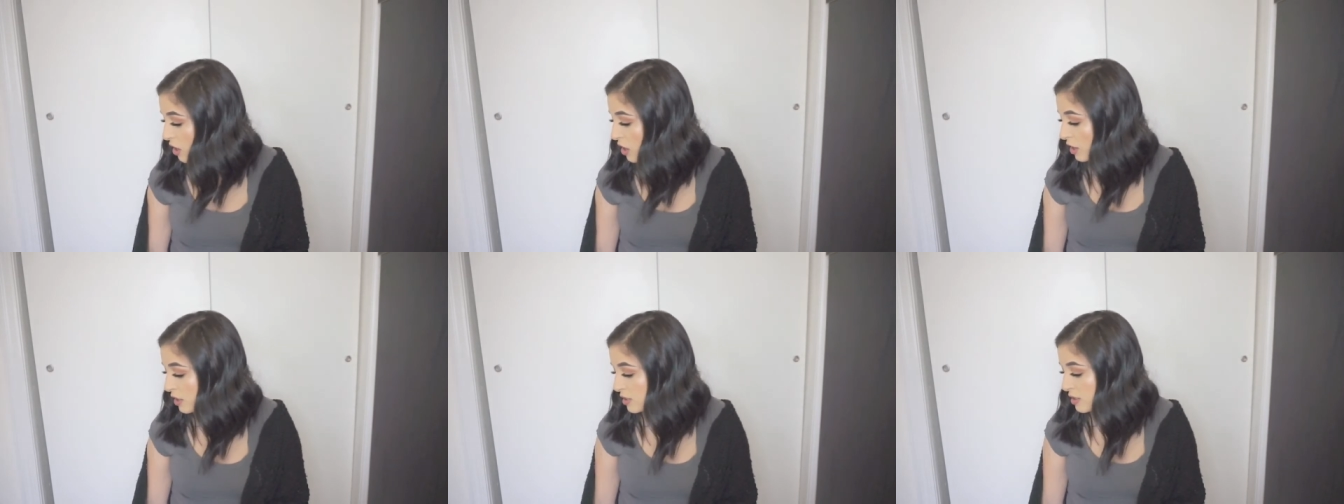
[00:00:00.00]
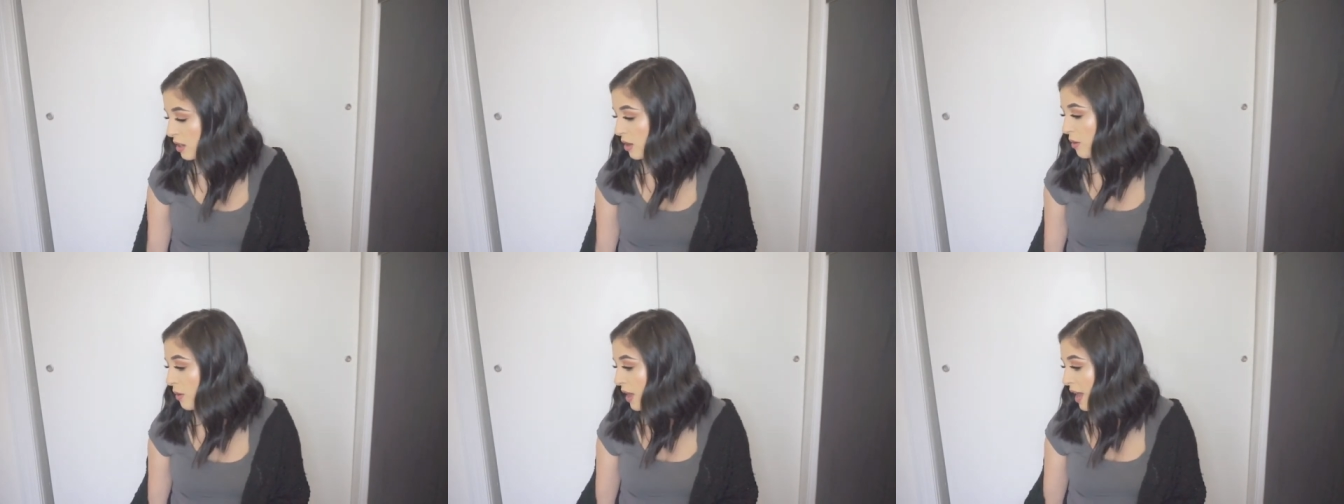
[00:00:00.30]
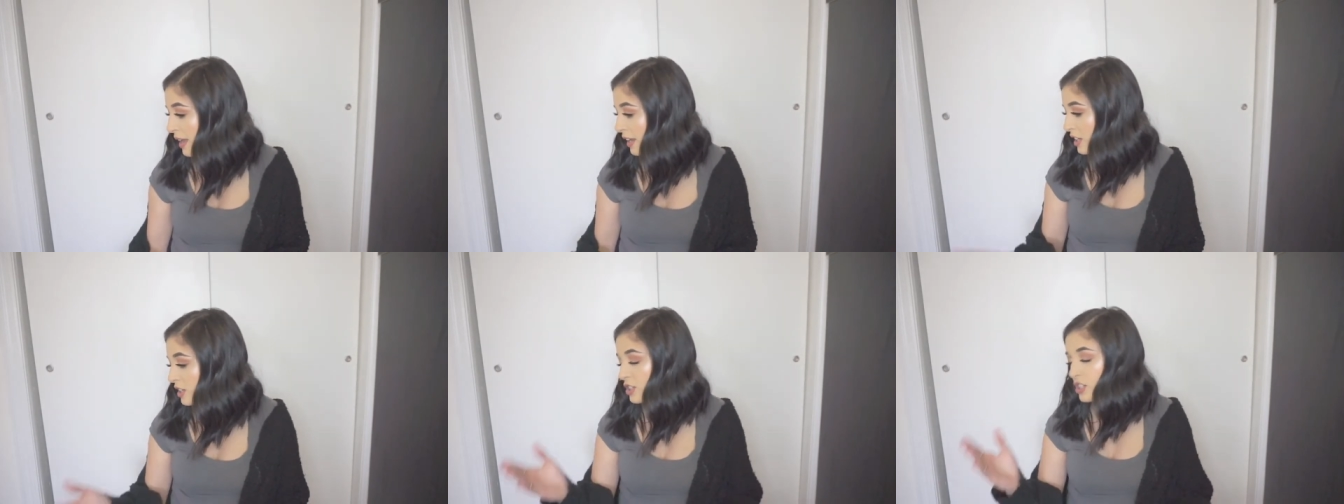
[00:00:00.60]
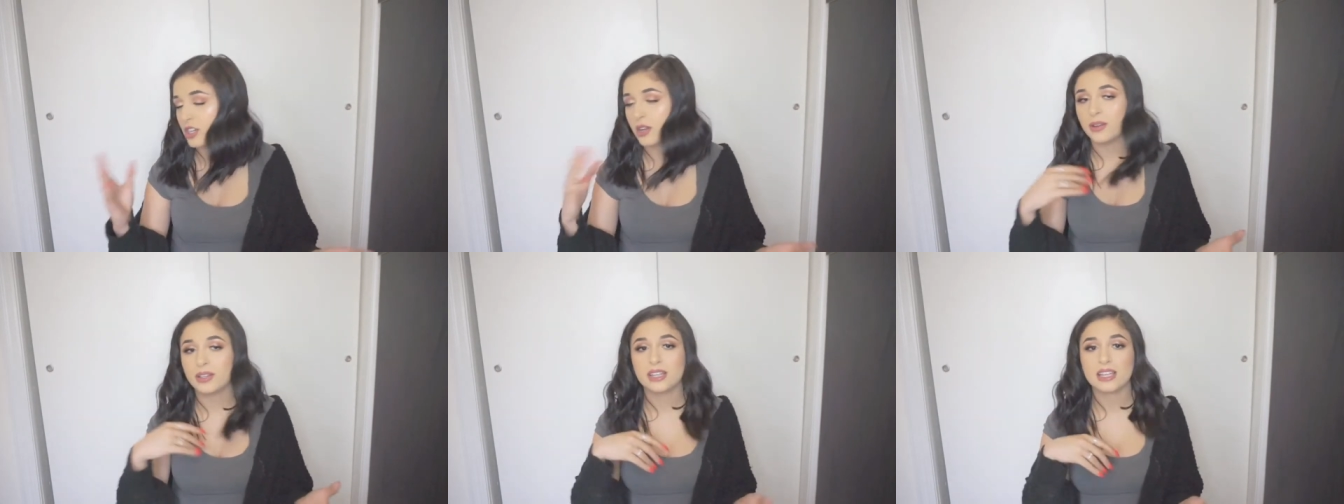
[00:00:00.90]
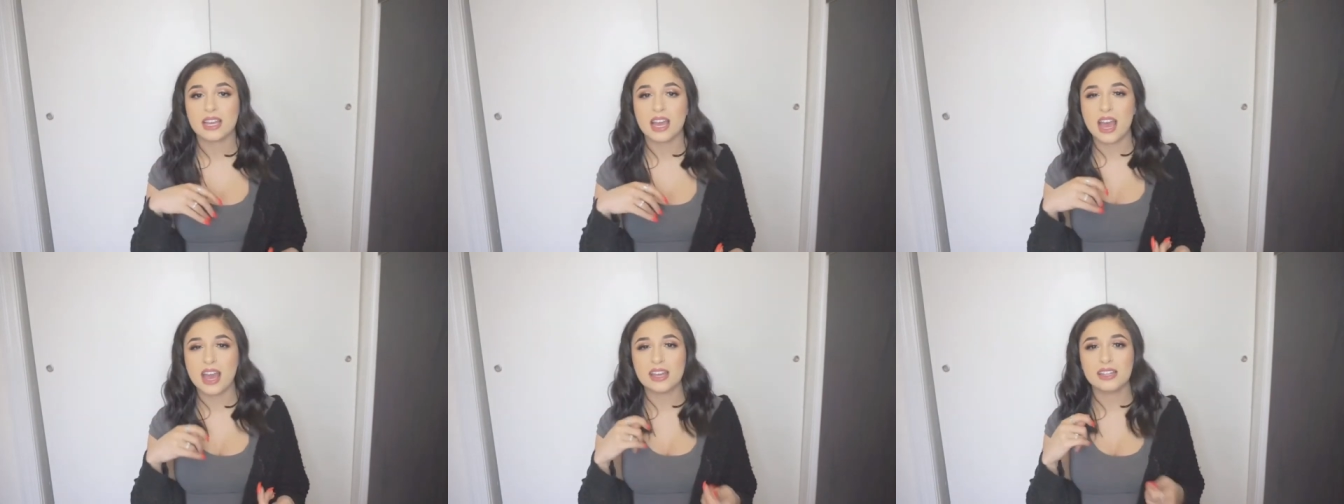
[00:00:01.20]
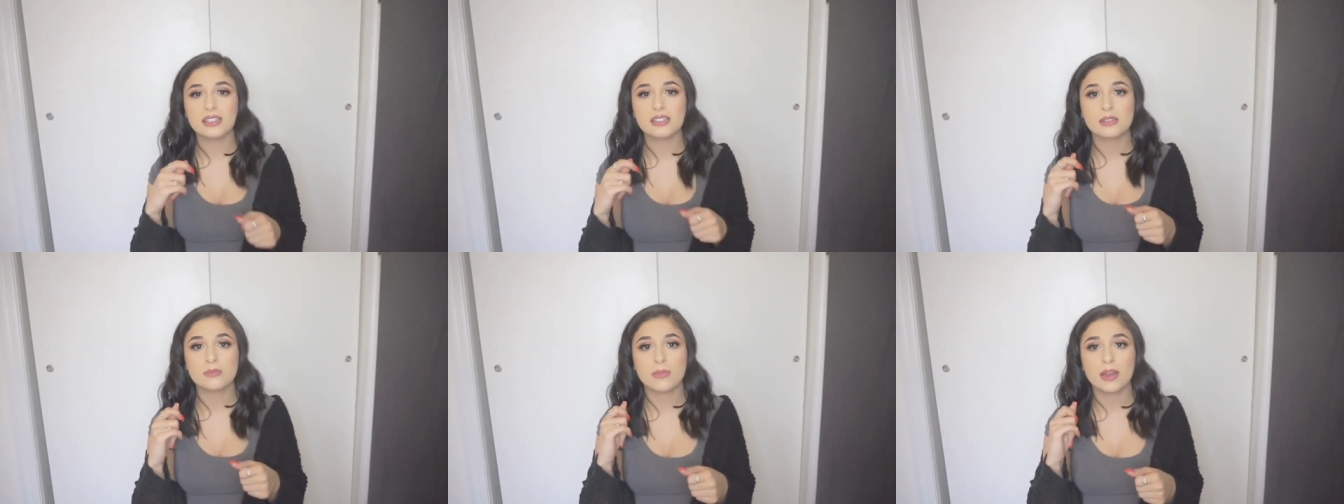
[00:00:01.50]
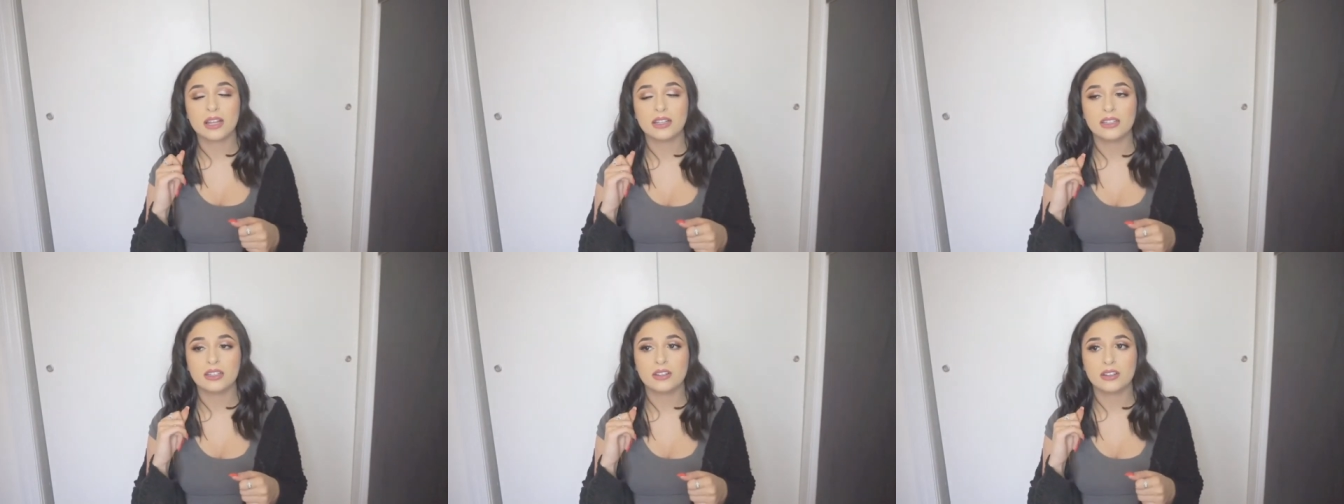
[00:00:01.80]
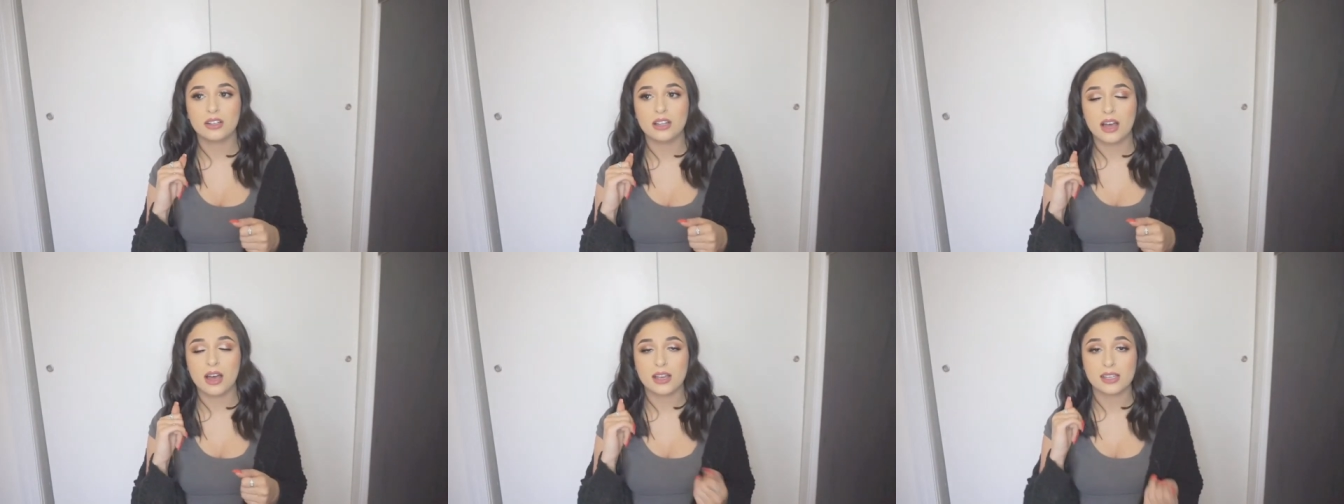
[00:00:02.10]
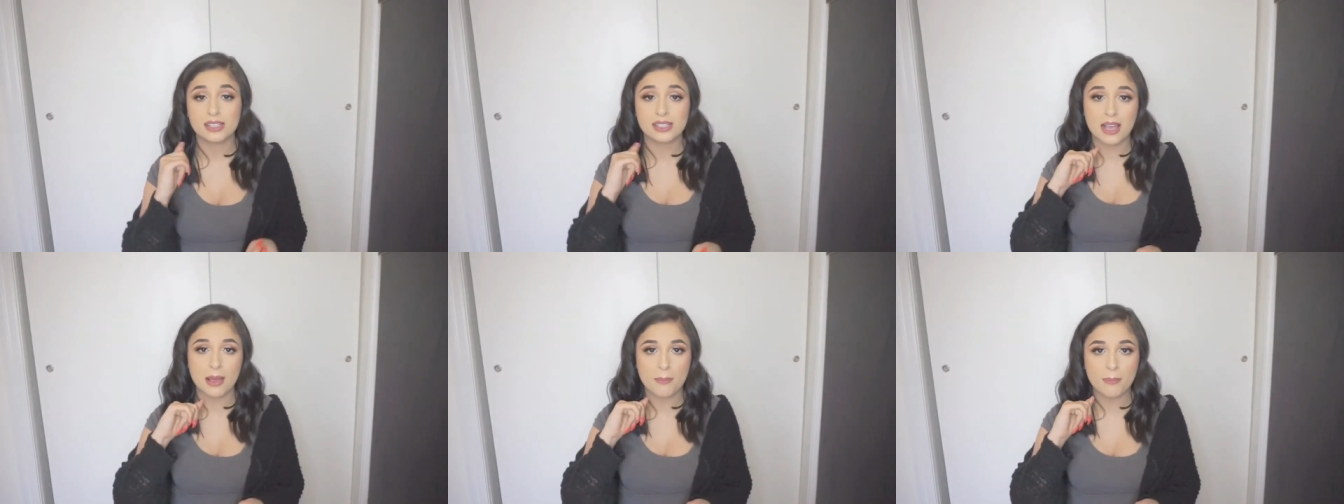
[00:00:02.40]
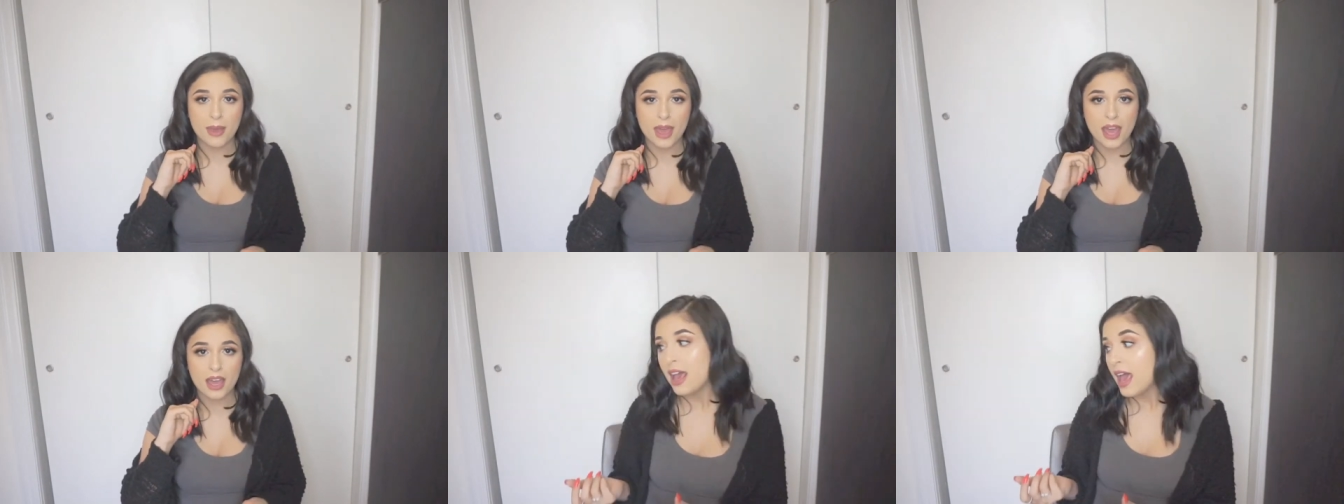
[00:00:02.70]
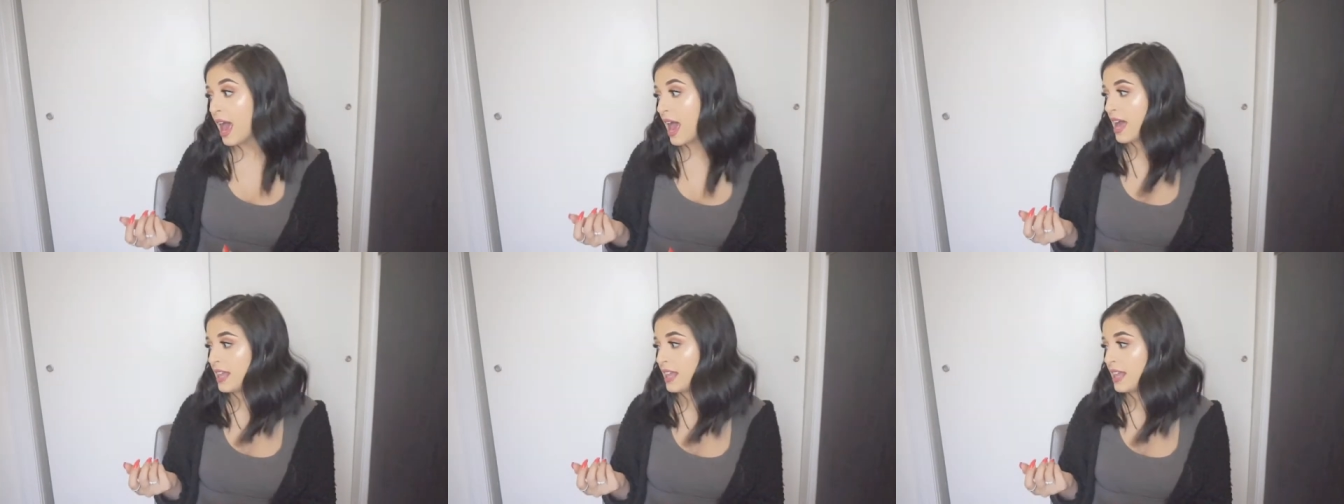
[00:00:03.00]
Also, I can show at the end my little set bag,